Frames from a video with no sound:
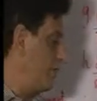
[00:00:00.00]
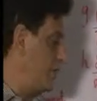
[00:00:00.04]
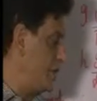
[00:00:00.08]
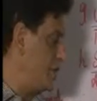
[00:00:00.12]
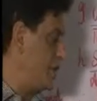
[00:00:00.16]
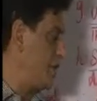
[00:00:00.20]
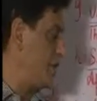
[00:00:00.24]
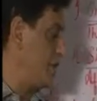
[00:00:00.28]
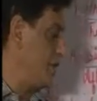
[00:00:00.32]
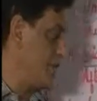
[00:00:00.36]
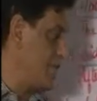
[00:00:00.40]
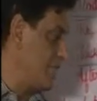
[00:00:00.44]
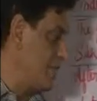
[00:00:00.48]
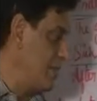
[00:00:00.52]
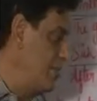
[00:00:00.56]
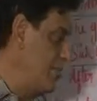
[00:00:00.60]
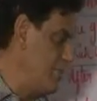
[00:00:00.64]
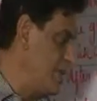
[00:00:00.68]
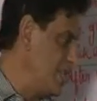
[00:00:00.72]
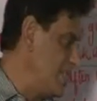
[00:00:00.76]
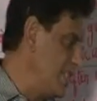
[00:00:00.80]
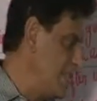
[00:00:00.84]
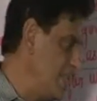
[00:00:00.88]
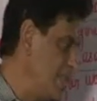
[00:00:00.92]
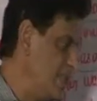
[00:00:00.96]
which
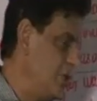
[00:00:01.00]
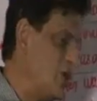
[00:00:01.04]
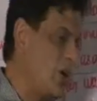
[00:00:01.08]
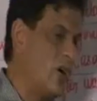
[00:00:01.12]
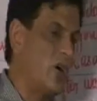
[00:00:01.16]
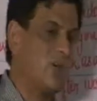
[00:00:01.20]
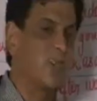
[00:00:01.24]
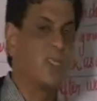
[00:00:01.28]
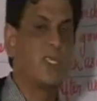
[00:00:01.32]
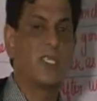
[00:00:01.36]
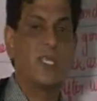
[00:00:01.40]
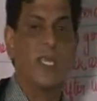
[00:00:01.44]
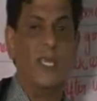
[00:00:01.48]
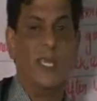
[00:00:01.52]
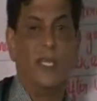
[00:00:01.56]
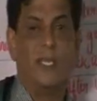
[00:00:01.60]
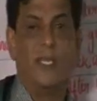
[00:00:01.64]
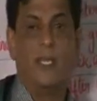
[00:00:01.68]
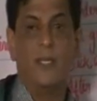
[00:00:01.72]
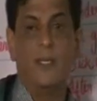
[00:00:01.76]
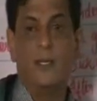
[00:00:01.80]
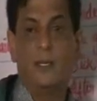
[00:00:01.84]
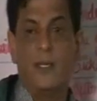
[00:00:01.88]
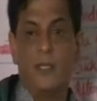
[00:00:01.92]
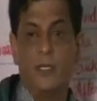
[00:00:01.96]
resembles a dog's leg.
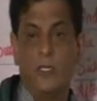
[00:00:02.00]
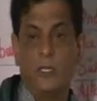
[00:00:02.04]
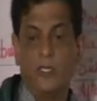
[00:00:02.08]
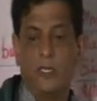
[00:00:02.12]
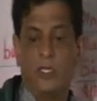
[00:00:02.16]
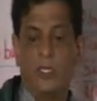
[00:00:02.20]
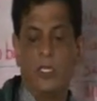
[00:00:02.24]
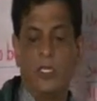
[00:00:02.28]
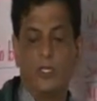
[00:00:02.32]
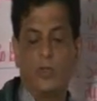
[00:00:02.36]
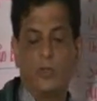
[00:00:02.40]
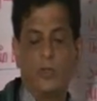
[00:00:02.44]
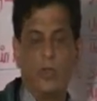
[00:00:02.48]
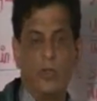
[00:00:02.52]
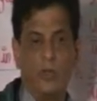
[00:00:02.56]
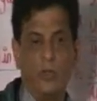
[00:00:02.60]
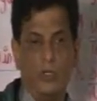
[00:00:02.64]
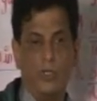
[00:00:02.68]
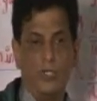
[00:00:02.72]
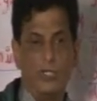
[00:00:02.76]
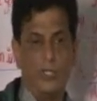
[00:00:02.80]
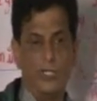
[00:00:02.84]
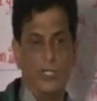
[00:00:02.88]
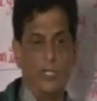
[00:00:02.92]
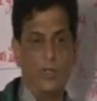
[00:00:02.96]
You know, the
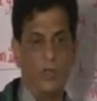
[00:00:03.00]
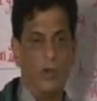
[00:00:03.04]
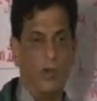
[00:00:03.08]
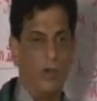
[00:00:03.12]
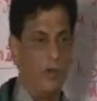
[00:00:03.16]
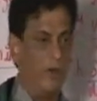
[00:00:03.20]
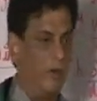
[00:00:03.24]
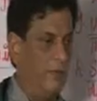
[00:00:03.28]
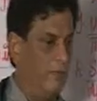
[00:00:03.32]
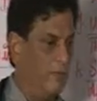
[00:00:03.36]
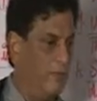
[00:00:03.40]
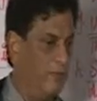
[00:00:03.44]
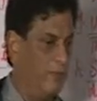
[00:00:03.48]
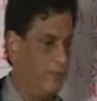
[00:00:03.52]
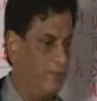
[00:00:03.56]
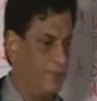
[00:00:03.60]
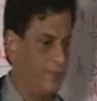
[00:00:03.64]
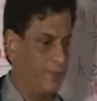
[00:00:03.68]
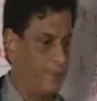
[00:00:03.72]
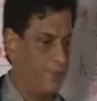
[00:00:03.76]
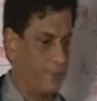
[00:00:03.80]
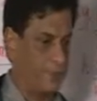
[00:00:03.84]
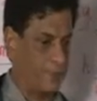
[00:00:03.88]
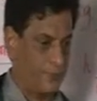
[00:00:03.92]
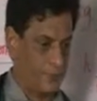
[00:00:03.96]
hole in the golf,
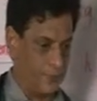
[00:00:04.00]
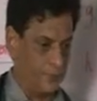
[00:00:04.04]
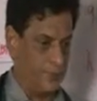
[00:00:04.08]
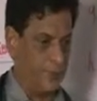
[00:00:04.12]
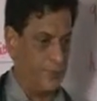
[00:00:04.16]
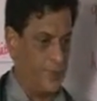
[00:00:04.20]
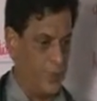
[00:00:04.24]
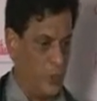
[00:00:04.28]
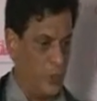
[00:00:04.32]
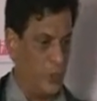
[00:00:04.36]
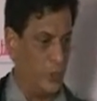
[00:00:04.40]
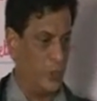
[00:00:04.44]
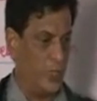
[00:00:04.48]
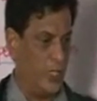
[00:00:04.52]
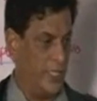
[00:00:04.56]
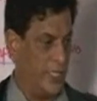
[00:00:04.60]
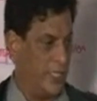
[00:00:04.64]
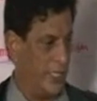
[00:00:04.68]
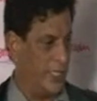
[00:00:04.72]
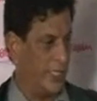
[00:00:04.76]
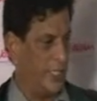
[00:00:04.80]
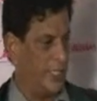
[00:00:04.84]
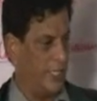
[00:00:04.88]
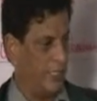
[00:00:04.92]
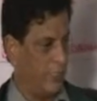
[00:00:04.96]
usually
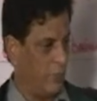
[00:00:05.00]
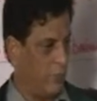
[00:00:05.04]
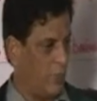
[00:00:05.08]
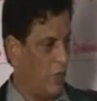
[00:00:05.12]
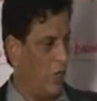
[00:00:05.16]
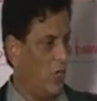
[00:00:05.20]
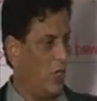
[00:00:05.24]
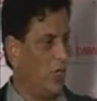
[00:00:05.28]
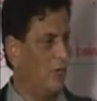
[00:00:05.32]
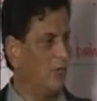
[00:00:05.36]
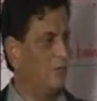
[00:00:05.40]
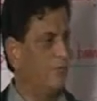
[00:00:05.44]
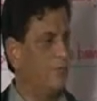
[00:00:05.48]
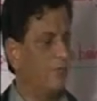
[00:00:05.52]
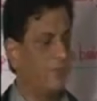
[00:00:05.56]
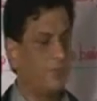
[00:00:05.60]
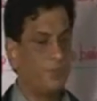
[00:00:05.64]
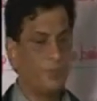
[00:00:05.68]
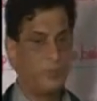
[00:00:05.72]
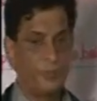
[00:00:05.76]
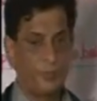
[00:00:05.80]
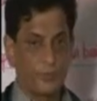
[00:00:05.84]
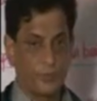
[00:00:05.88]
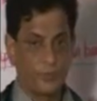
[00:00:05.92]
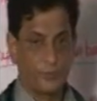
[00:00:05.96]
they hit the ball
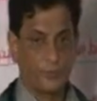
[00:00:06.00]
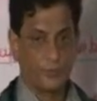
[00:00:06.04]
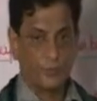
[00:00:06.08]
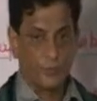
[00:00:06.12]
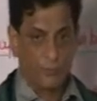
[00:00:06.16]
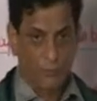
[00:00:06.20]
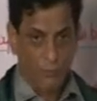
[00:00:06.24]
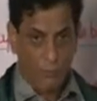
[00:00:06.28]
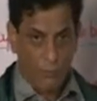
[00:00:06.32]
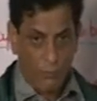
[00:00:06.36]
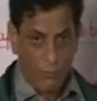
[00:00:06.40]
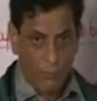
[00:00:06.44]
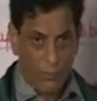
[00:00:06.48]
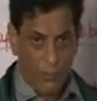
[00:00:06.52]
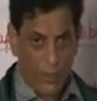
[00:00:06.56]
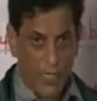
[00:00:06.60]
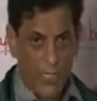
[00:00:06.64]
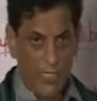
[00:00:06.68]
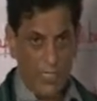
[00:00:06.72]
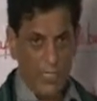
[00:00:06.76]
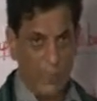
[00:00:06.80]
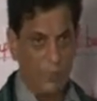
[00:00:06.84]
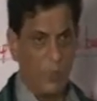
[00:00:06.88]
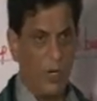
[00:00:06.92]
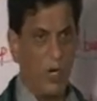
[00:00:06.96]

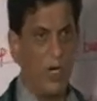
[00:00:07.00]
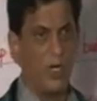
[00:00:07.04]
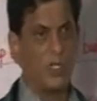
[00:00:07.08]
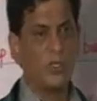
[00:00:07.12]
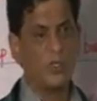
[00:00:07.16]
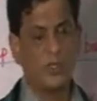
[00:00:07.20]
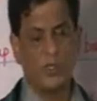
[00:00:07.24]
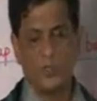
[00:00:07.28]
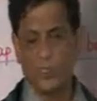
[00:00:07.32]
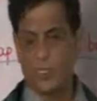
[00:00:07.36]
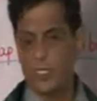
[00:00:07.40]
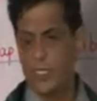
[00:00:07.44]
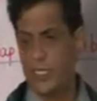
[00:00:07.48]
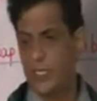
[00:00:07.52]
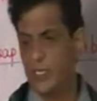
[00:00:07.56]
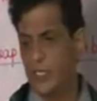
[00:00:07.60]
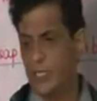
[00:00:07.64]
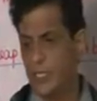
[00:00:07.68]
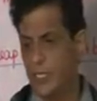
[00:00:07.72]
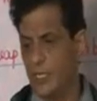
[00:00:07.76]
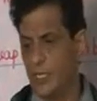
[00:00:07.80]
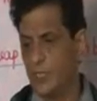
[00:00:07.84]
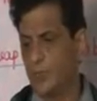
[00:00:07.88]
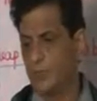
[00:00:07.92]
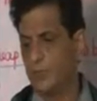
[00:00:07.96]
goes
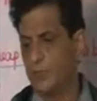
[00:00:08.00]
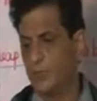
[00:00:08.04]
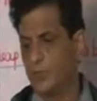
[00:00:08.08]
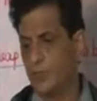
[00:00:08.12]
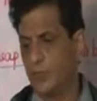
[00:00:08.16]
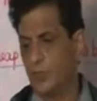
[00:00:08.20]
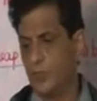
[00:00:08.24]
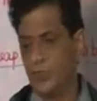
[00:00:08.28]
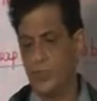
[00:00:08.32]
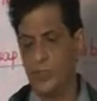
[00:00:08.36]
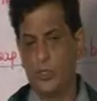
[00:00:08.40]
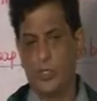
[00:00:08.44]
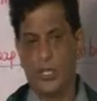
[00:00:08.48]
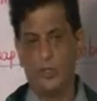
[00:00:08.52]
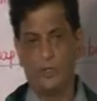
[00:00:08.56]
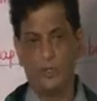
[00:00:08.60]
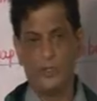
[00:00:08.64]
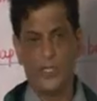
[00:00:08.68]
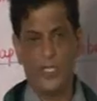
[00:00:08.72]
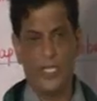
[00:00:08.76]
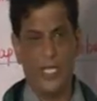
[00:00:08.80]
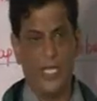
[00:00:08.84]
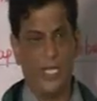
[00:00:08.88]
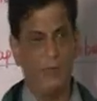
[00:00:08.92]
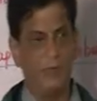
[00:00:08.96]
and you know, you have
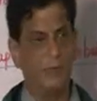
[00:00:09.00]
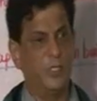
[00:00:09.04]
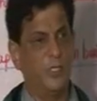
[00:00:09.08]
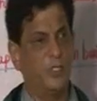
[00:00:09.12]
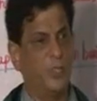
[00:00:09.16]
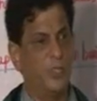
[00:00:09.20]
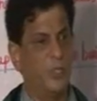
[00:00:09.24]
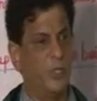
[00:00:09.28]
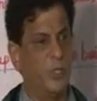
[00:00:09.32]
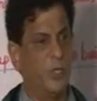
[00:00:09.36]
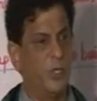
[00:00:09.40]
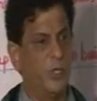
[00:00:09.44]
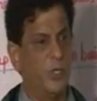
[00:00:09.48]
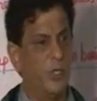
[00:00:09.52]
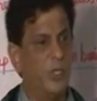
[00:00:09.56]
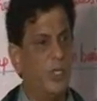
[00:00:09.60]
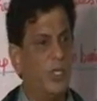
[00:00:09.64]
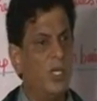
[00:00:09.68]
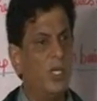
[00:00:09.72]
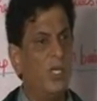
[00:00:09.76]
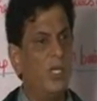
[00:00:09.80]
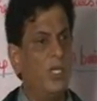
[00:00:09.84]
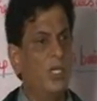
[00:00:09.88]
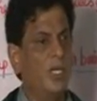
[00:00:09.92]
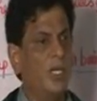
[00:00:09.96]
to aim to the
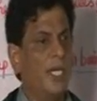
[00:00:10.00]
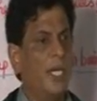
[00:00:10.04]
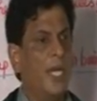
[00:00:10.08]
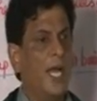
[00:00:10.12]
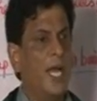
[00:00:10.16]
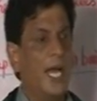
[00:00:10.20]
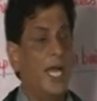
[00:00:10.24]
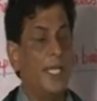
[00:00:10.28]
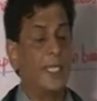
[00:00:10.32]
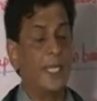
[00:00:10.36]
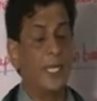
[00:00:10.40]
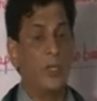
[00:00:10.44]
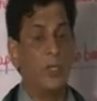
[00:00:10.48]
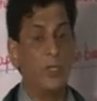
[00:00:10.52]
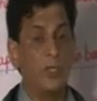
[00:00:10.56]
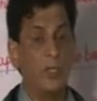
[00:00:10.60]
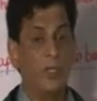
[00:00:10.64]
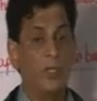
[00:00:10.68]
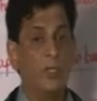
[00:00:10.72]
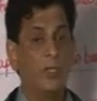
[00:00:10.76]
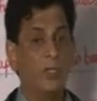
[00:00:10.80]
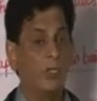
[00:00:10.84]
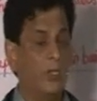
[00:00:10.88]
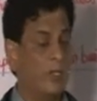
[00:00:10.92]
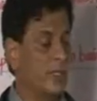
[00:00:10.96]
hole, and the
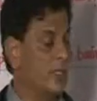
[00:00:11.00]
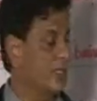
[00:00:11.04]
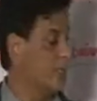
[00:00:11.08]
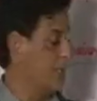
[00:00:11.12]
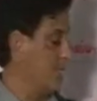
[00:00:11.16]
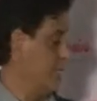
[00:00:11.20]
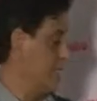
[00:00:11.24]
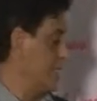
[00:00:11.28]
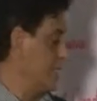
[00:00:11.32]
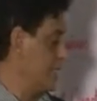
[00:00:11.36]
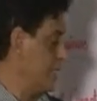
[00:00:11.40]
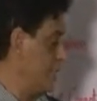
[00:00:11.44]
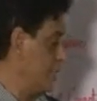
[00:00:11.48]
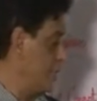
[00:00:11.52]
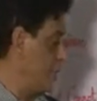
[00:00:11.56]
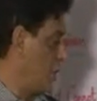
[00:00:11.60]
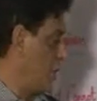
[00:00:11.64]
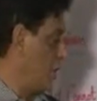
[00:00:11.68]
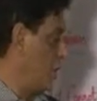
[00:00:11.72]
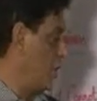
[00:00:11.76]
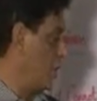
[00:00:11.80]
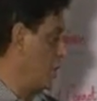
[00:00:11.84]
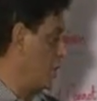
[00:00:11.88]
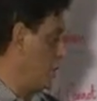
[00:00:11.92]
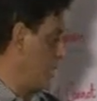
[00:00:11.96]
hole looks like a
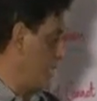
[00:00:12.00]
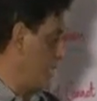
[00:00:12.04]
dog's